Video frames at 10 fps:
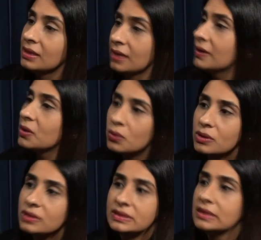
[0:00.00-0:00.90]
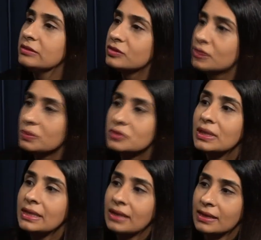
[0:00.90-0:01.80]
their own cuisine. So it was
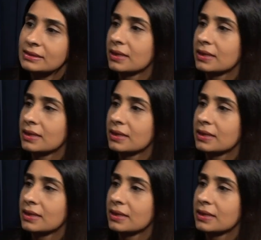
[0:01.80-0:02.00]
really nice.